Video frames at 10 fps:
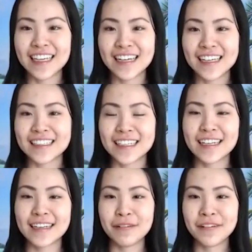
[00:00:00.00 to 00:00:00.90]
as
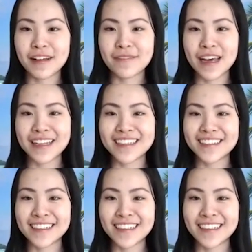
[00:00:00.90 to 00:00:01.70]
a program manager?